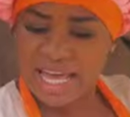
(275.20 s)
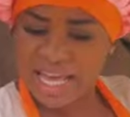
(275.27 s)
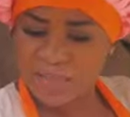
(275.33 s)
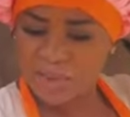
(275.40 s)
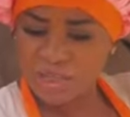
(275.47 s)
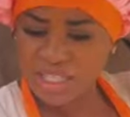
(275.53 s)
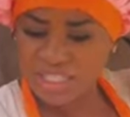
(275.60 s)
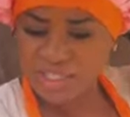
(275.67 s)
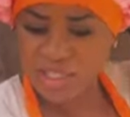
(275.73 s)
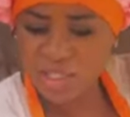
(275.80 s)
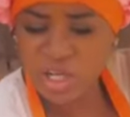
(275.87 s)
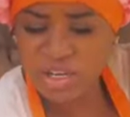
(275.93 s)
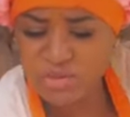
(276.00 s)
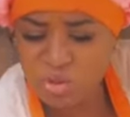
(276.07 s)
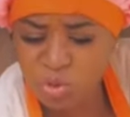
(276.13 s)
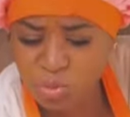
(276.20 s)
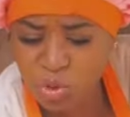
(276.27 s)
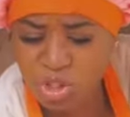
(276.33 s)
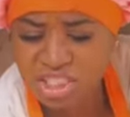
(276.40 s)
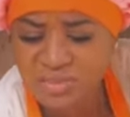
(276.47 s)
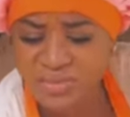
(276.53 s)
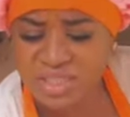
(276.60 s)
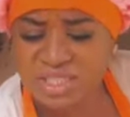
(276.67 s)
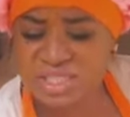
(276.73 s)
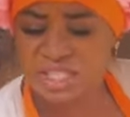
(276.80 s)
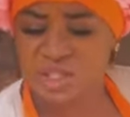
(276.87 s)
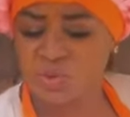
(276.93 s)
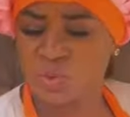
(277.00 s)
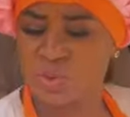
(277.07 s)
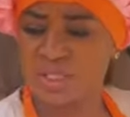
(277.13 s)
Hey, but that's how you have to wash everything
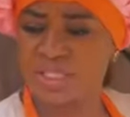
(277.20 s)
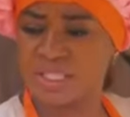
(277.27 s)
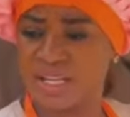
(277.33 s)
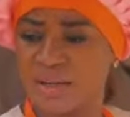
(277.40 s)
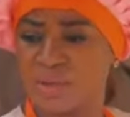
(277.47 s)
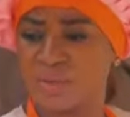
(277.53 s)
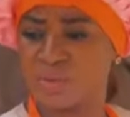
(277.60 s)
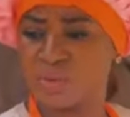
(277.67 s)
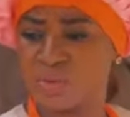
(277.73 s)
at once now.